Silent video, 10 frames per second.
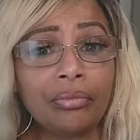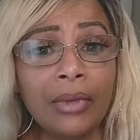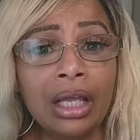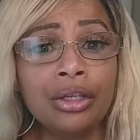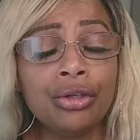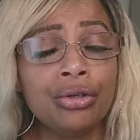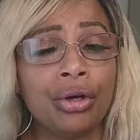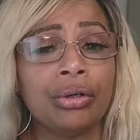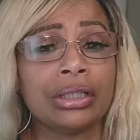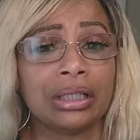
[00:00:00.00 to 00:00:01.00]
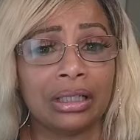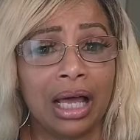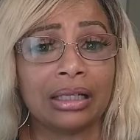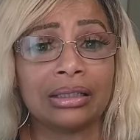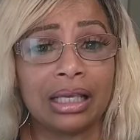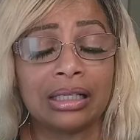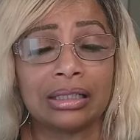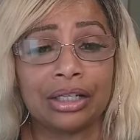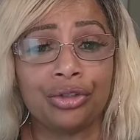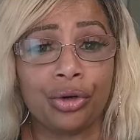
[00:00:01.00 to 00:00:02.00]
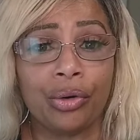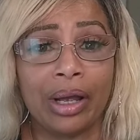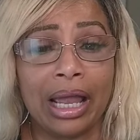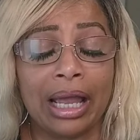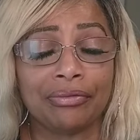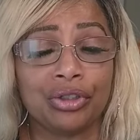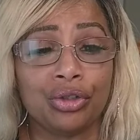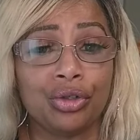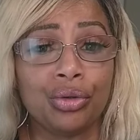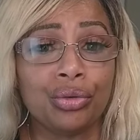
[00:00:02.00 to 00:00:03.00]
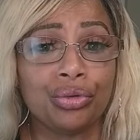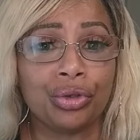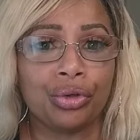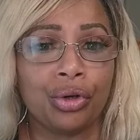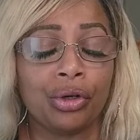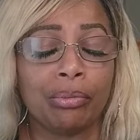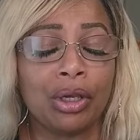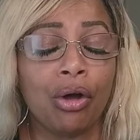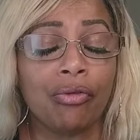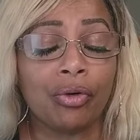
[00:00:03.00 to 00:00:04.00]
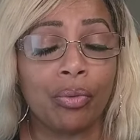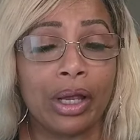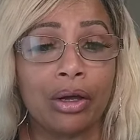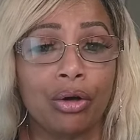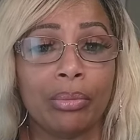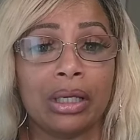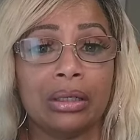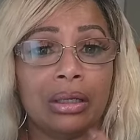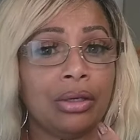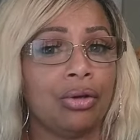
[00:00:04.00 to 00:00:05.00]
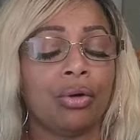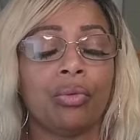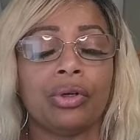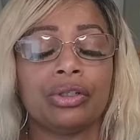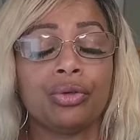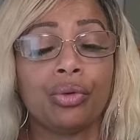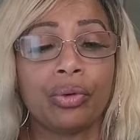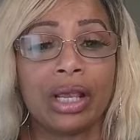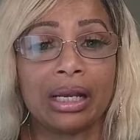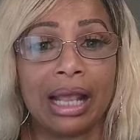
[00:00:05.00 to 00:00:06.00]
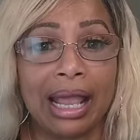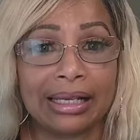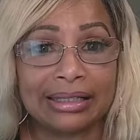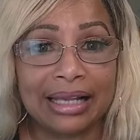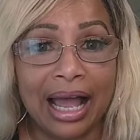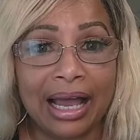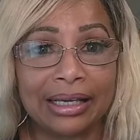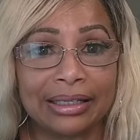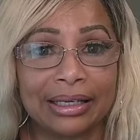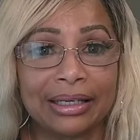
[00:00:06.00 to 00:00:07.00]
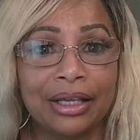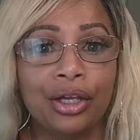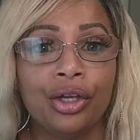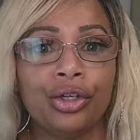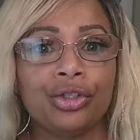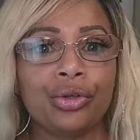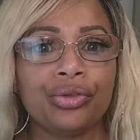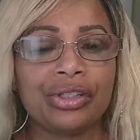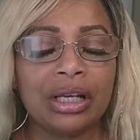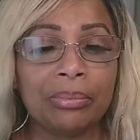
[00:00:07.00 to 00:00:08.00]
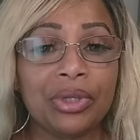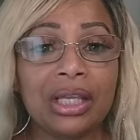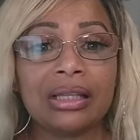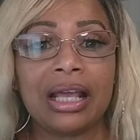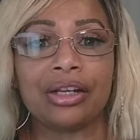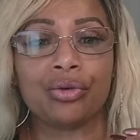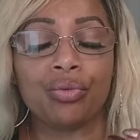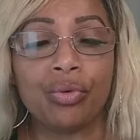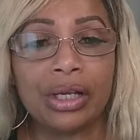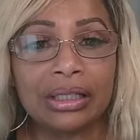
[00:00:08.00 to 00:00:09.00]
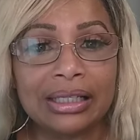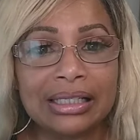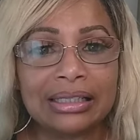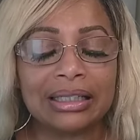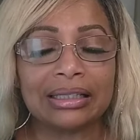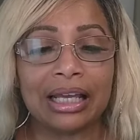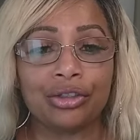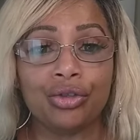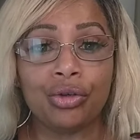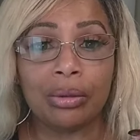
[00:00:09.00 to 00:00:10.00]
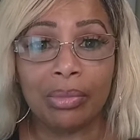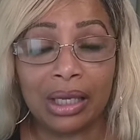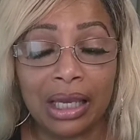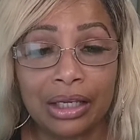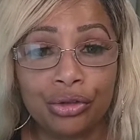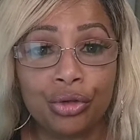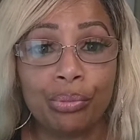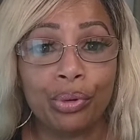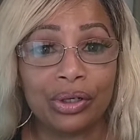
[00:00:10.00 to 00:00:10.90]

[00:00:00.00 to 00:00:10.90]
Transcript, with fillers: and you know it's a lot of things that you're going to have to do so you're going to be overwhelmed and you don't want to create anxiety so something that's realistic that you can begin to put